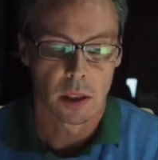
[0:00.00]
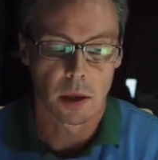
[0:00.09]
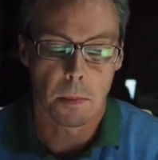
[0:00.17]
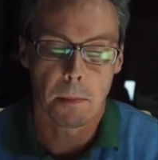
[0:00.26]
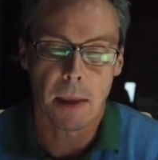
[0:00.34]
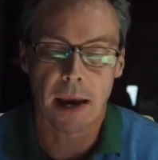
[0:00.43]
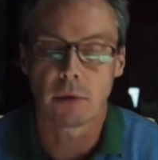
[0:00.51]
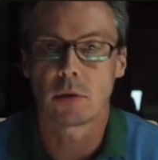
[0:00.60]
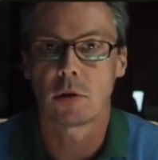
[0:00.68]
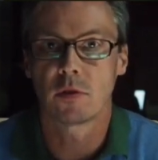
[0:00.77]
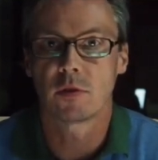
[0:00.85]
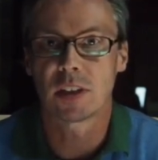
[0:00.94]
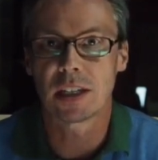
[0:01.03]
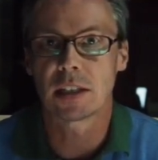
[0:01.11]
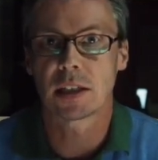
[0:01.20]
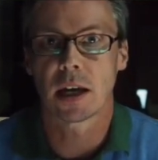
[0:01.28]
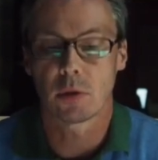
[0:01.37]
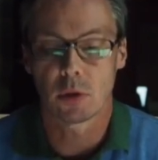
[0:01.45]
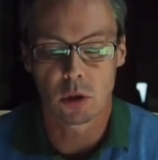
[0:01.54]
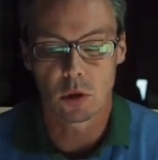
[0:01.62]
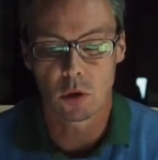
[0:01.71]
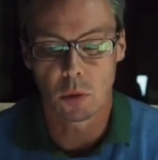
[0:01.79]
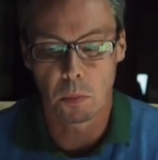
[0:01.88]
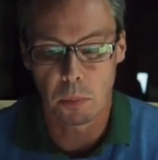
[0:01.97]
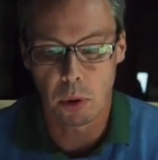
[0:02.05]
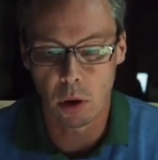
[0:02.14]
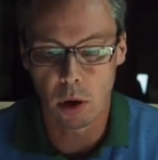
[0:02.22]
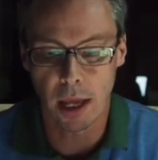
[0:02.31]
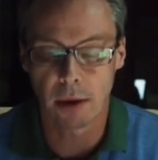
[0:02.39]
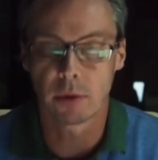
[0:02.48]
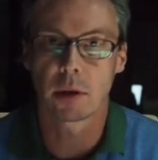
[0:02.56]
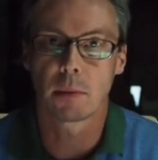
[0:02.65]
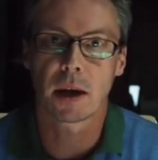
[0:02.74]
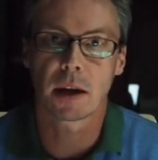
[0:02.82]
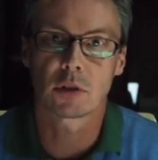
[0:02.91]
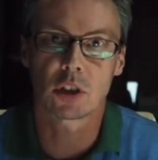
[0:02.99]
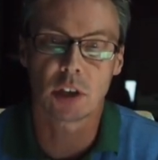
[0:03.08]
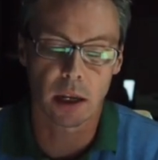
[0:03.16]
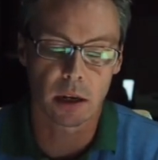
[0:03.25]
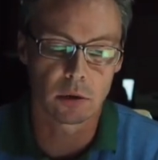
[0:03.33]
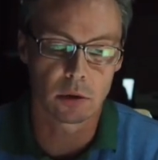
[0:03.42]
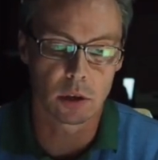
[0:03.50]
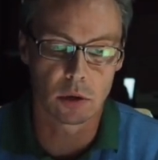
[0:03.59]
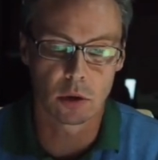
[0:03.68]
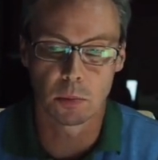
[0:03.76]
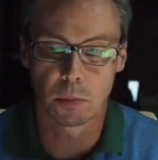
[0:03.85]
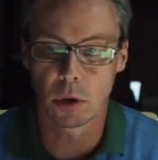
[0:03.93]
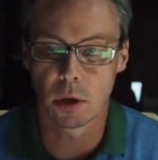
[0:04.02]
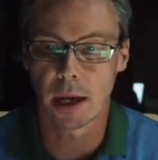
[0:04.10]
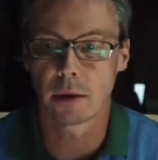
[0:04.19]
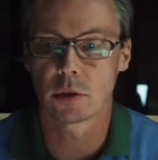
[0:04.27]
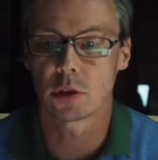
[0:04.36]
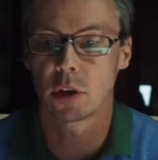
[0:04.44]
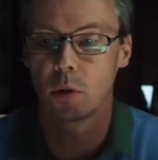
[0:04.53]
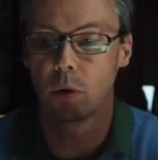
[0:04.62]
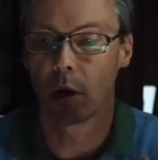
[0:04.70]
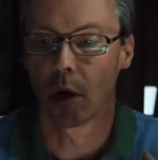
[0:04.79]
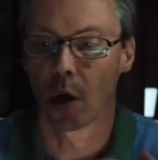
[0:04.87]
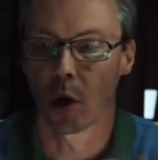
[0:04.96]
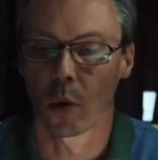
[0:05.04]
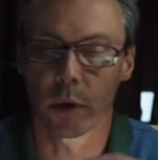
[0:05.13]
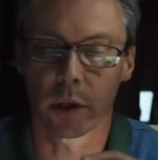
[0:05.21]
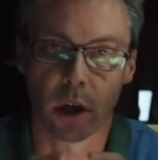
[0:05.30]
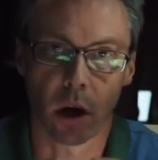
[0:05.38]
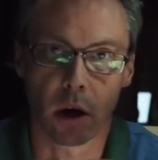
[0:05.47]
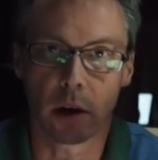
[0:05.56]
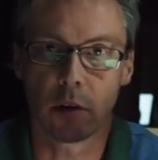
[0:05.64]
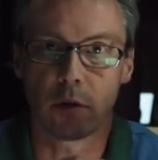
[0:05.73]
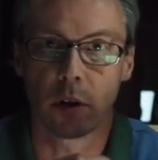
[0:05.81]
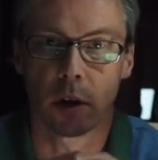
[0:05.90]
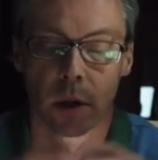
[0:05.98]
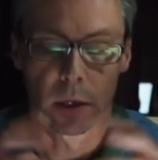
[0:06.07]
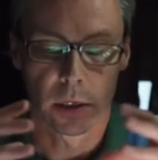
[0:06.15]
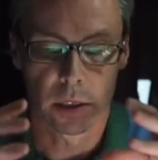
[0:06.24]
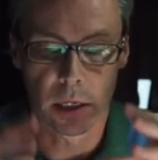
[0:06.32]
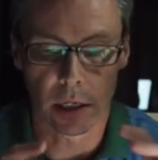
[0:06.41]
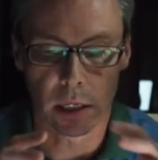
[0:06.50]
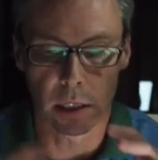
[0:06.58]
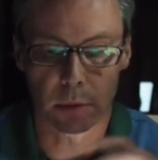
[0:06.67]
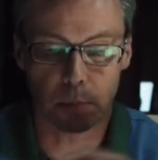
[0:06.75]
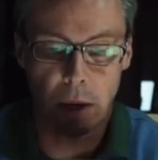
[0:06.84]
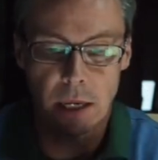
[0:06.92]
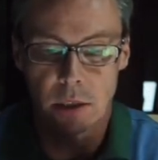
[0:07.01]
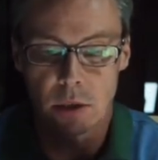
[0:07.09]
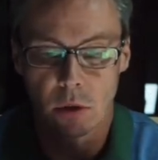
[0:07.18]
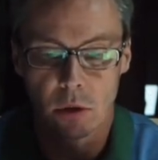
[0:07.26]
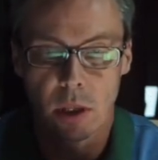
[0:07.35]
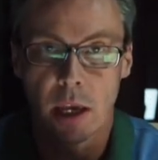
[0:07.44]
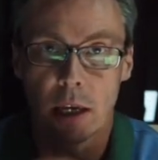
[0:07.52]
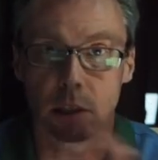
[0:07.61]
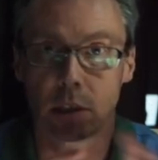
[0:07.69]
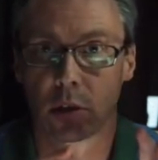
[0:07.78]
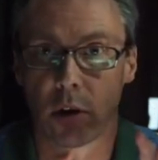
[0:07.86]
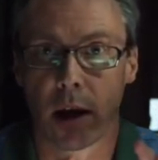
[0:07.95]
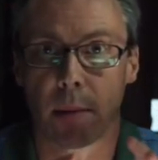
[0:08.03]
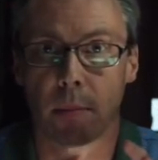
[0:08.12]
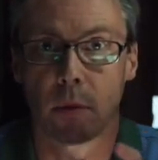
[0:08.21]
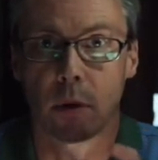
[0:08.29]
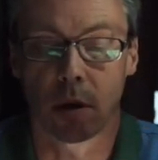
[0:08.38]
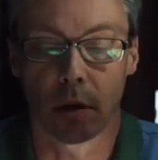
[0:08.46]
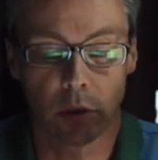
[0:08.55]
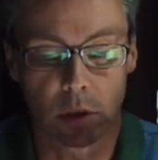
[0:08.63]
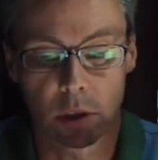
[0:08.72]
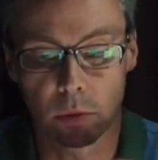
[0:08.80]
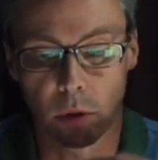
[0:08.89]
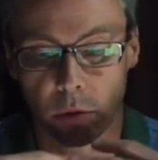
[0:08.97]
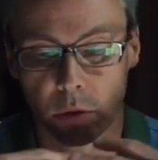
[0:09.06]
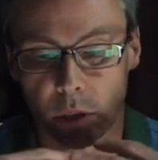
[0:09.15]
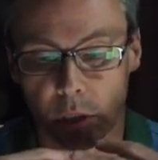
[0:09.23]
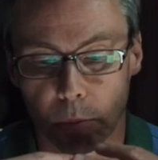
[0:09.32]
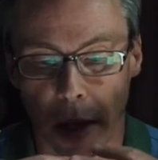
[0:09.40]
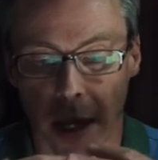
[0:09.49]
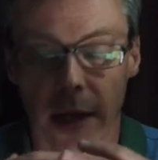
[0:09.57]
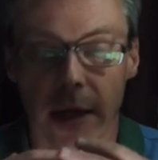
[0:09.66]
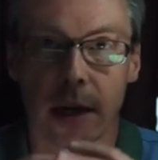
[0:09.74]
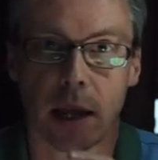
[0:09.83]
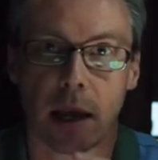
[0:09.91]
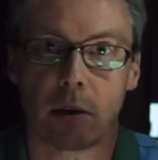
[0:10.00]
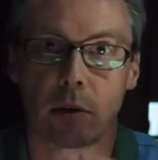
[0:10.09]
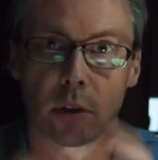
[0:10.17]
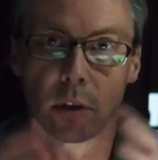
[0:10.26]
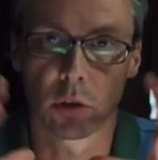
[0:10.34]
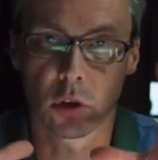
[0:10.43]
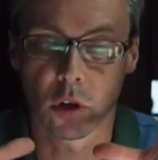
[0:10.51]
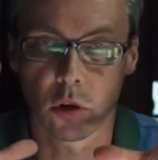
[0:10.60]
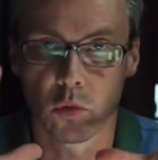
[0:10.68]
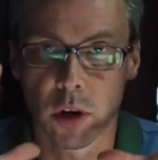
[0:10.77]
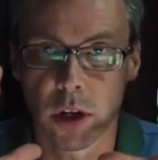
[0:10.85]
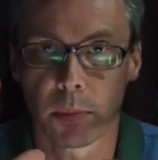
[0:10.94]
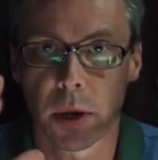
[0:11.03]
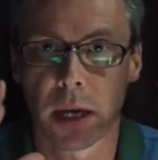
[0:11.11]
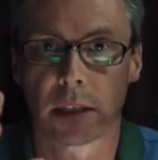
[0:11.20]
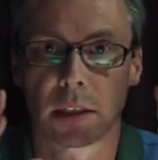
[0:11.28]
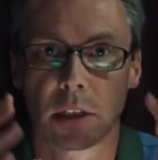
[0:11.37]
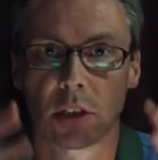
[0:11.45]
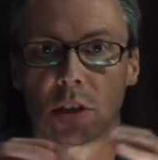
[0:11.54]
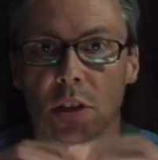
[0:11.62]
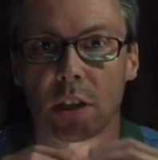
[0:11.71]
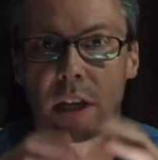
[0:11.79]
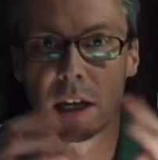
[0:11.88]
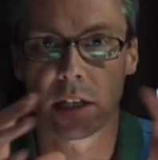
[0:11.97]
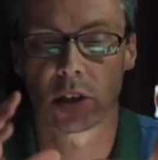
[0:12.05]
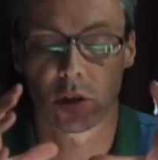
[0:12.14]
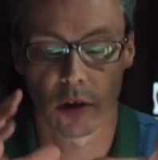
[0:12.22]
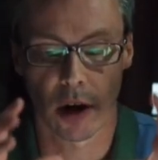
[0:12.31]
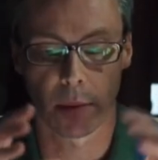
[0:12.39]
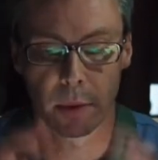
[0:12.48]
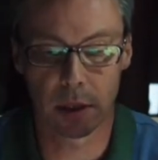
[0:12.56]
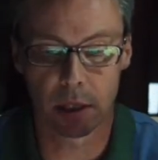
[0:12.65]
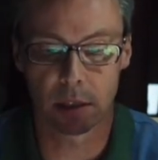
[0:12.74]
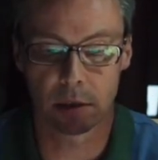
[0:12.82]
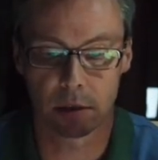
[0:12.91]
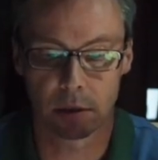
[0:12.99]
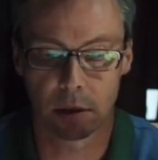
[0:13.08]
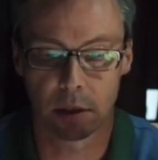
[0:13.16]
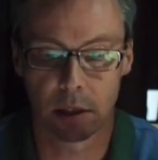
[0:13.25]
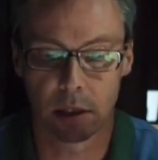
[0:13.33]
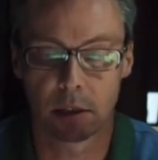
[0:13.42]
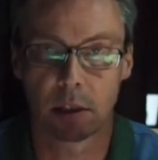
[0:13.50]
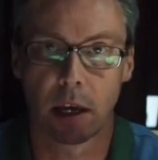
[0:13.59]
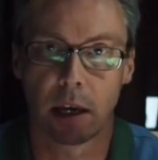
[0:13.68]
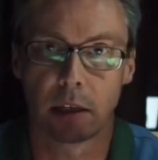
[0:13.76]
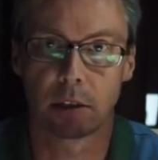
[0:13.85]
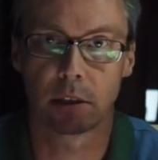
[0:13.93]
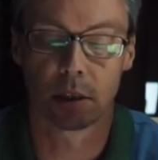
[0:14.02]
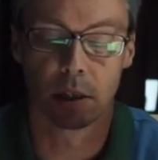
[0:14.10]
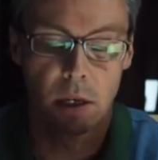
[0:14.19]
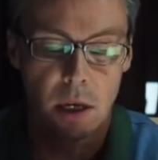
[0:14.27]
the amount of detail that you can pull out and the amount of shadows that you can pull out. So we kind of did this based on the histogram. I was explaining how, you know, you've got to really pay attention to your histogram in this case.